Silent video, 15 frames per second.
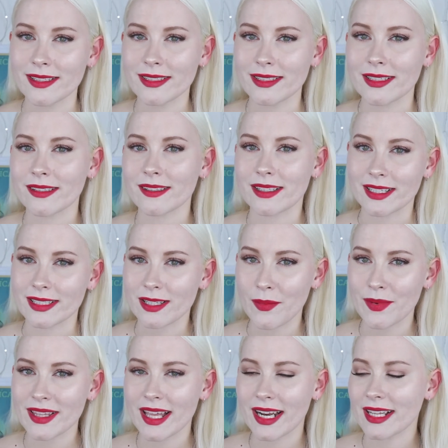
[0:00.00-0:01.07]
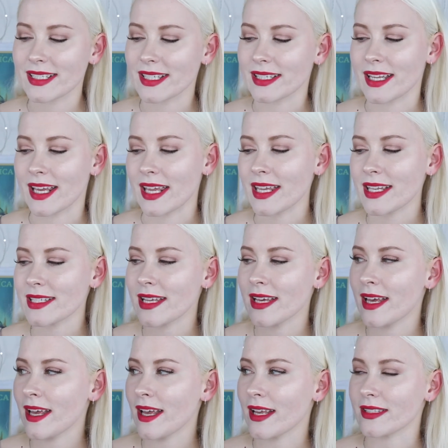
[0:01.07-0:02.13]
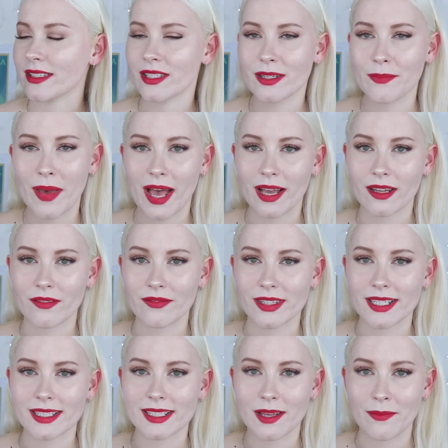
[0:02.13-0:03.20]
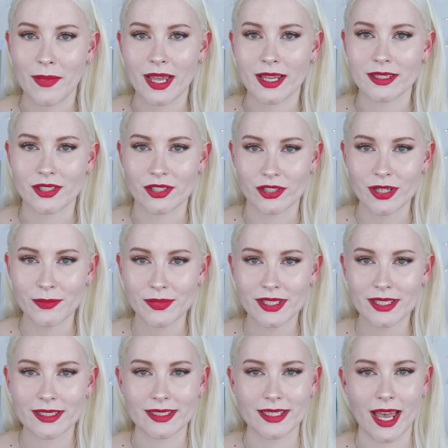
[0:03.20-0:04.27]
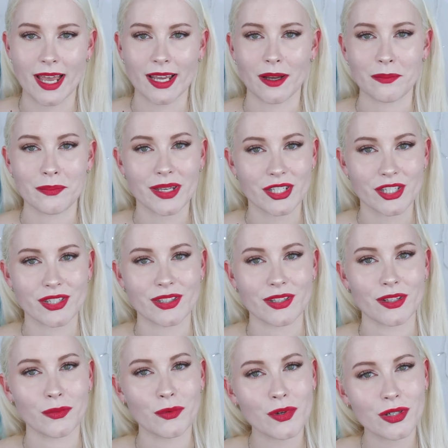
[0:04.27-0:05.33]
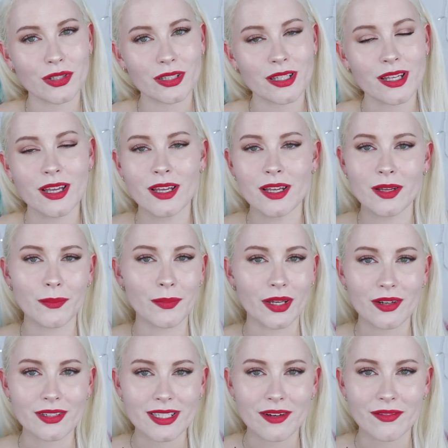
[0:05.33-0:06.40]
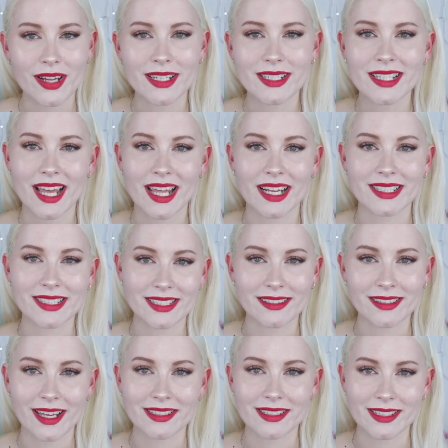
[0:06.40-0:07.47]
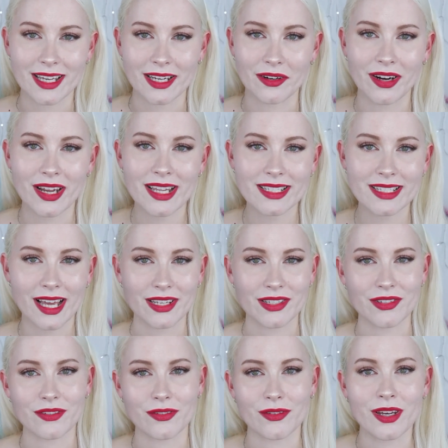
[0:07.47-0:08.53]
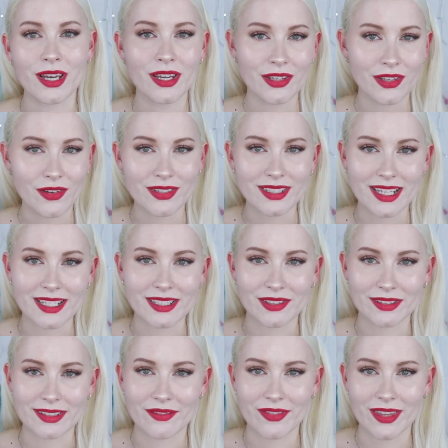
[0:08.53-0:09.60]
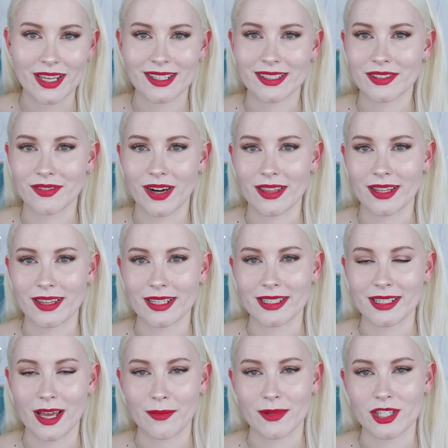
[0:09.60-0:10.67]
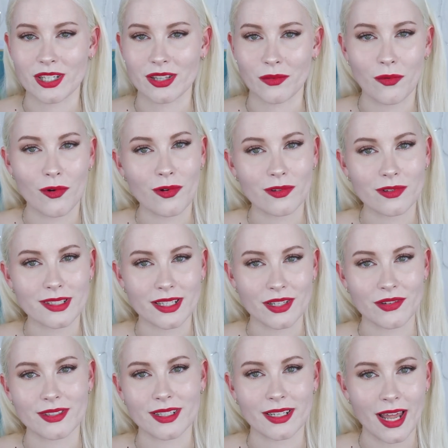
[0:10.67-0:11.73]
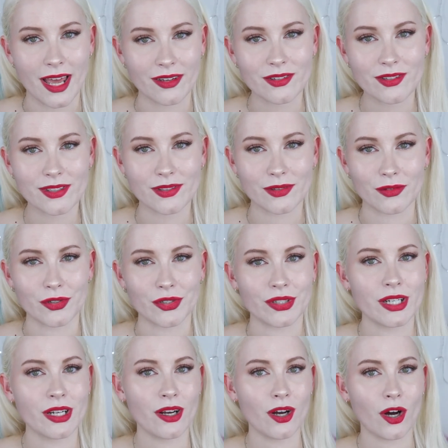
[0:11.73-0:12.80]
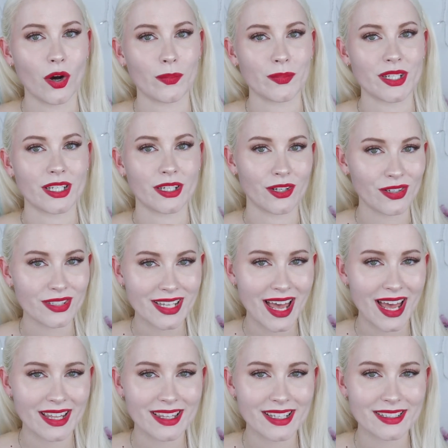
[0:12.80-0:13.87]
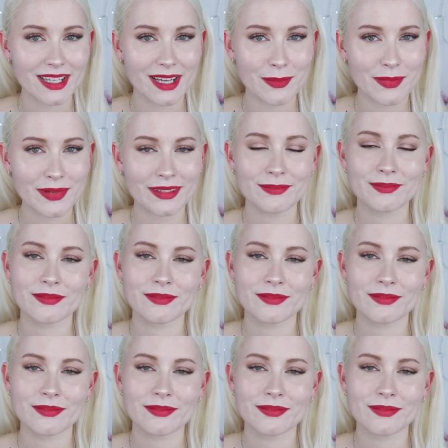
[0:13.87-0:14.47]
Still, it's something that I did need. It's just a packet of these command strips to hang up pictures on the wall. Because I rent and I still like to decorate, I do use these sorts of things rather than damaging the walls and using nails or opting not to hang things up.